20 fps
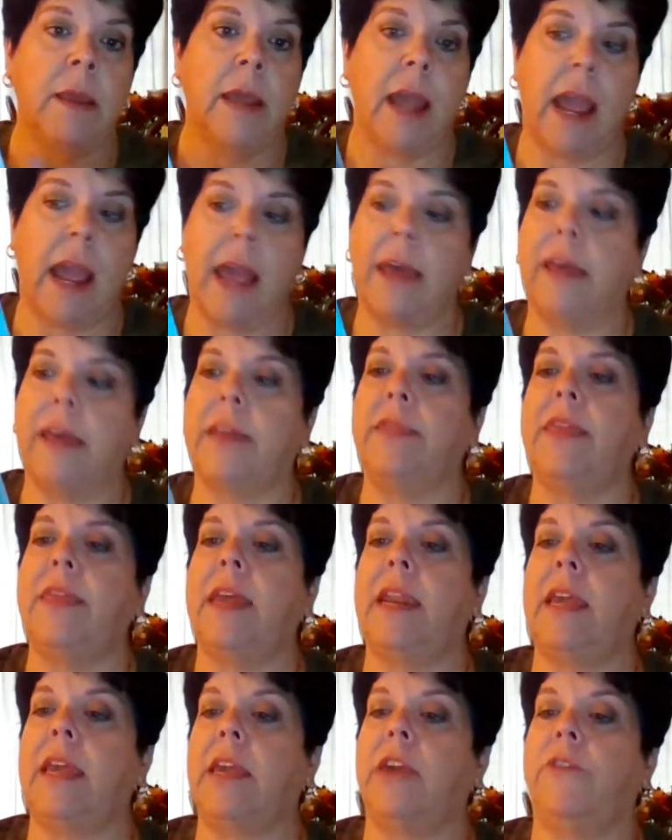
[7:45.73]
And then
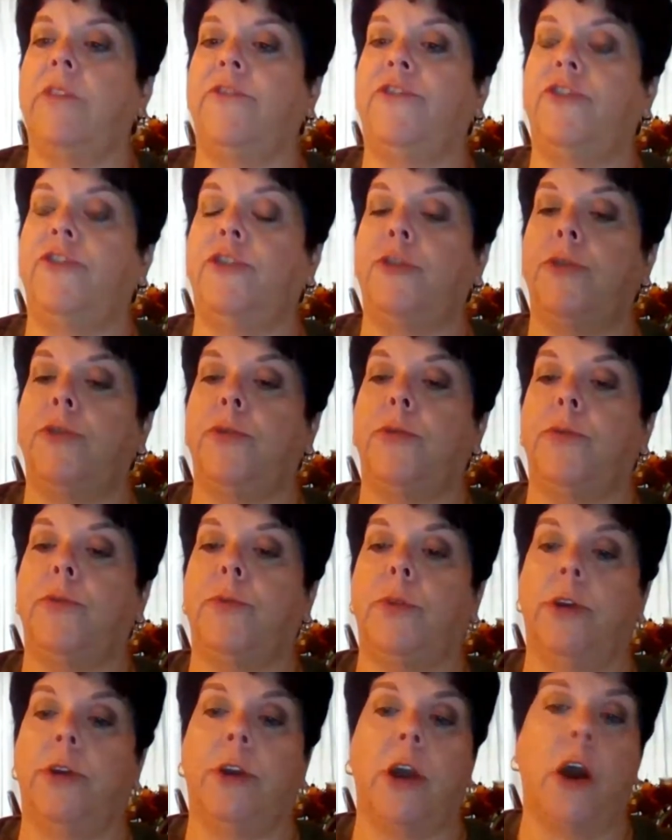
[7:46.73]
it gives you,
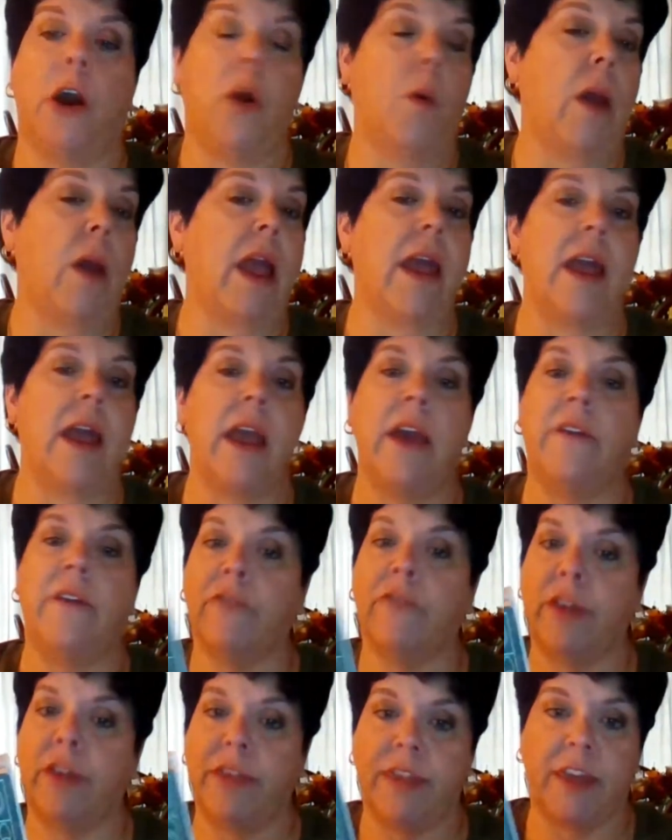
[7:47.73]
you know,
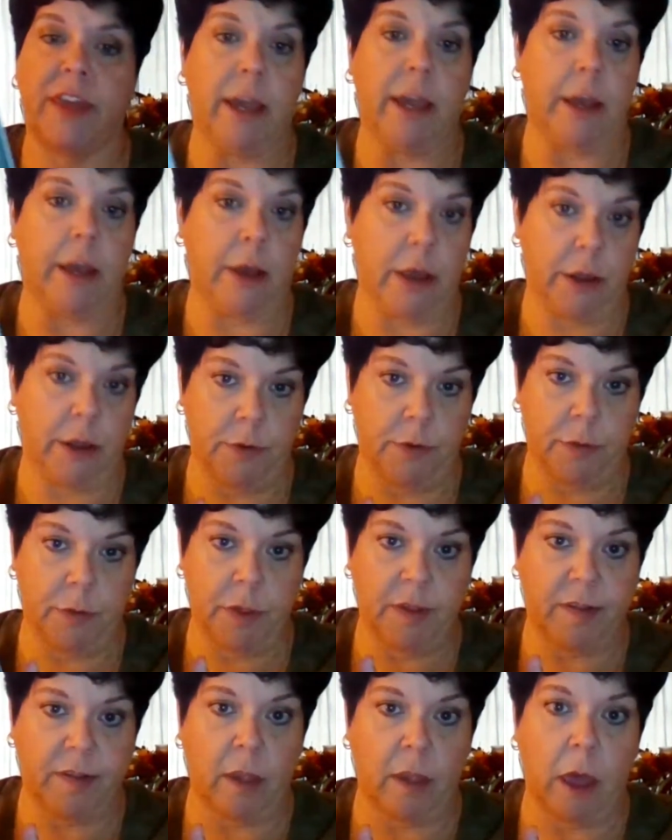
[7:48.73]
everything under the
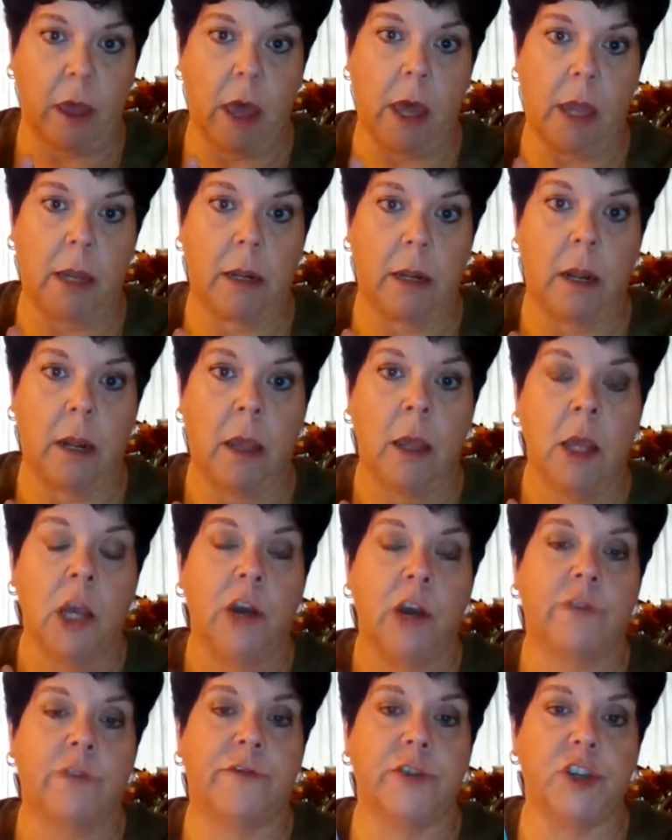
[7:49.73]
sun
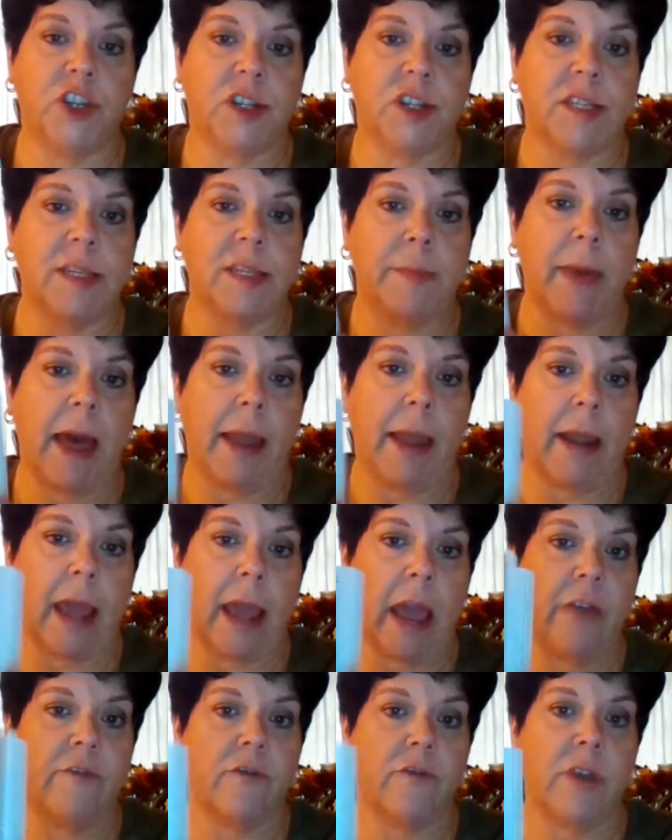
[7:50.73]
for just about
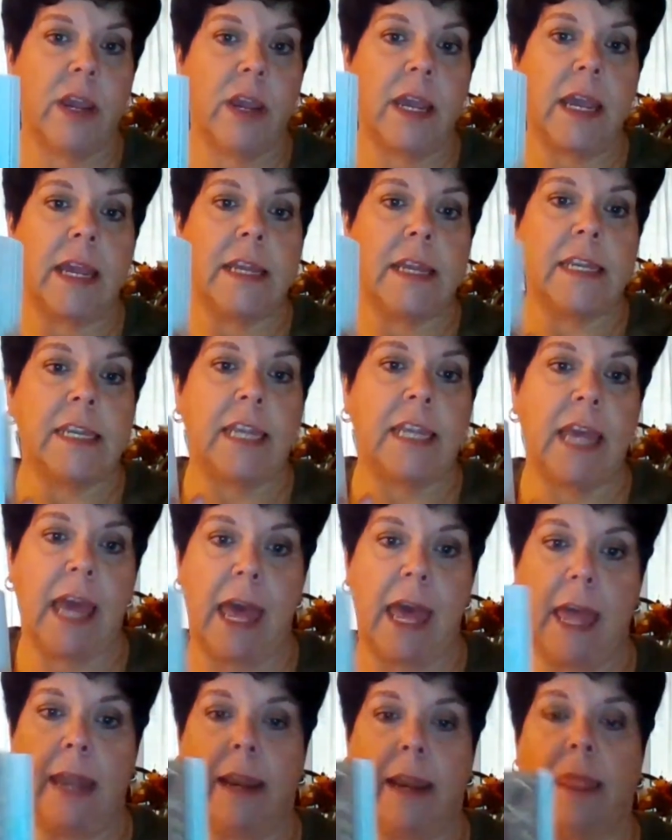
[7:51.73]
every
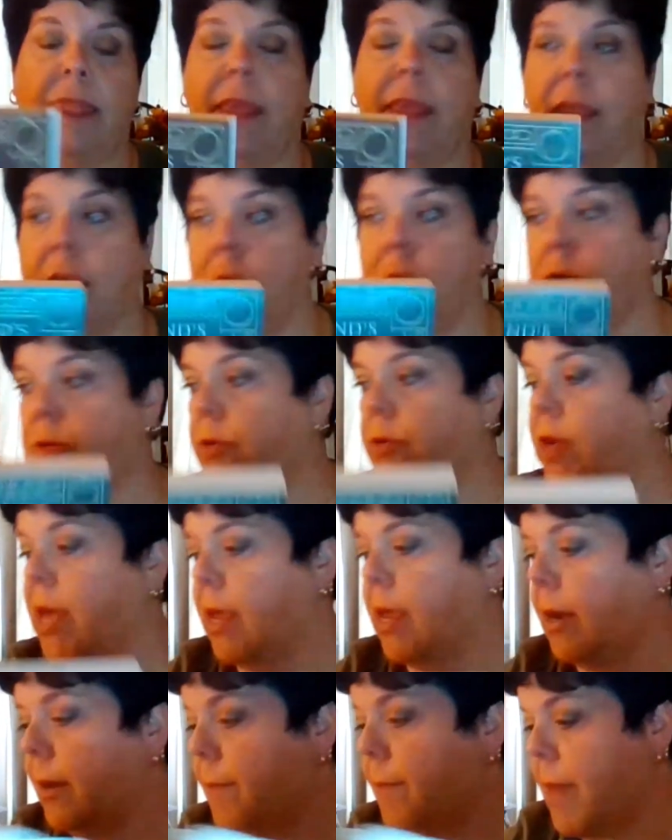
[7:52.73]
intent that you
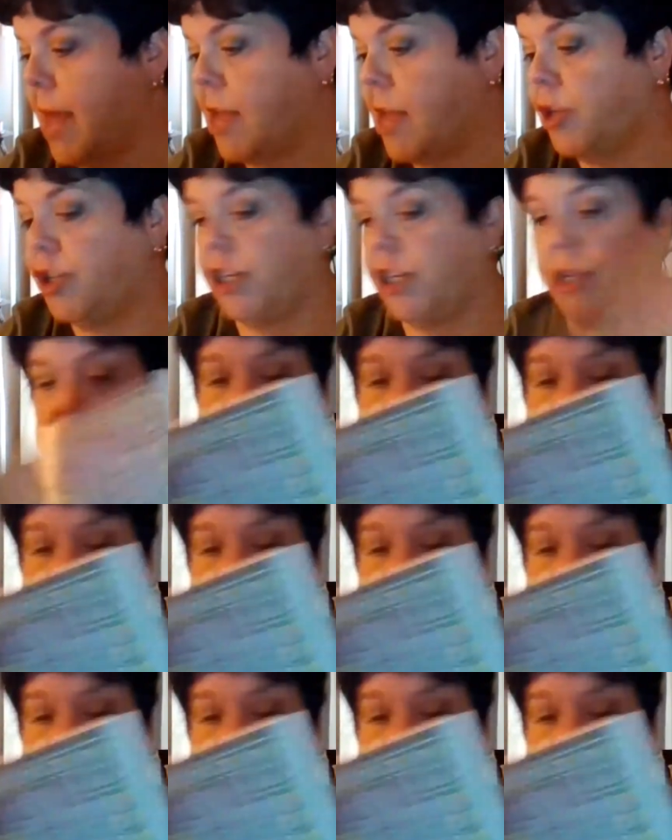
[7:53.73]
can imagine.